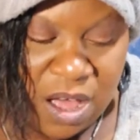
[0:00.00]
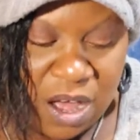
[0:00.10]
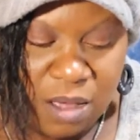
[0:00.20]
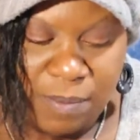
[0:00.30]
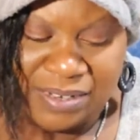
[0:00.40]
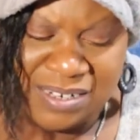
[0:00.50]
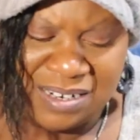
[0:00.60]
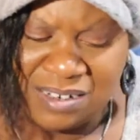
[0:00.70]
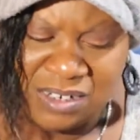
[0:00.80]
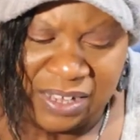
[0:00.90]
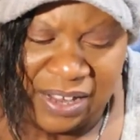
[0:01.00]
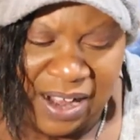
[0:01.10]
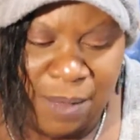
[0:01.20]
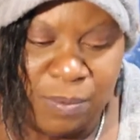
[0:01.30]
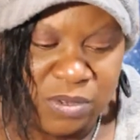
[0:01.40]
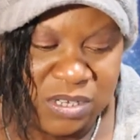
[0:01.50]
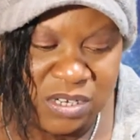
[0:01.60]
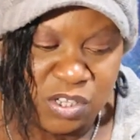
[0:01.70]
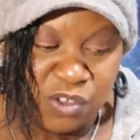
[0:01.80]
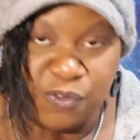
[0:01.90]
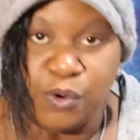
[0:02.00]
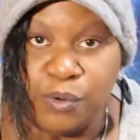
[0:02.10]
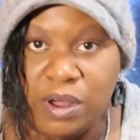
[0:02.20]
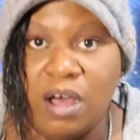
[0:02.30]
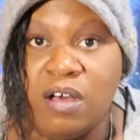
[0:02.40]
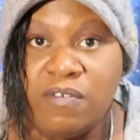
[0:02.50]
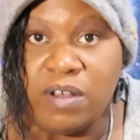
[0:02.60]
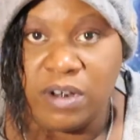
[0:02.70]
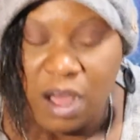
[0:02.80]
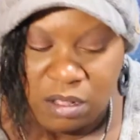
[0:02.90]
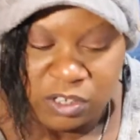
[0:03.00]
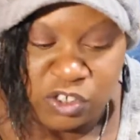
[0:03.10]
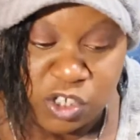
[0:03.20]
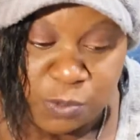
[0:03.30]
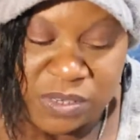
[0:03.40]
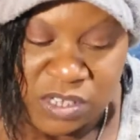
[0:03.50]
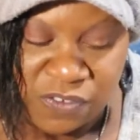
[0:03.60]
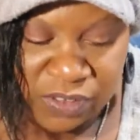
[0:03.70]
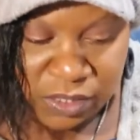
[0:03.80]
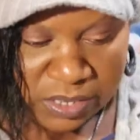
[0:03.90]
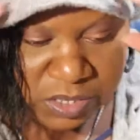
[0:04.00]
I tend to look at apples as the fruit of knowledge, specifically.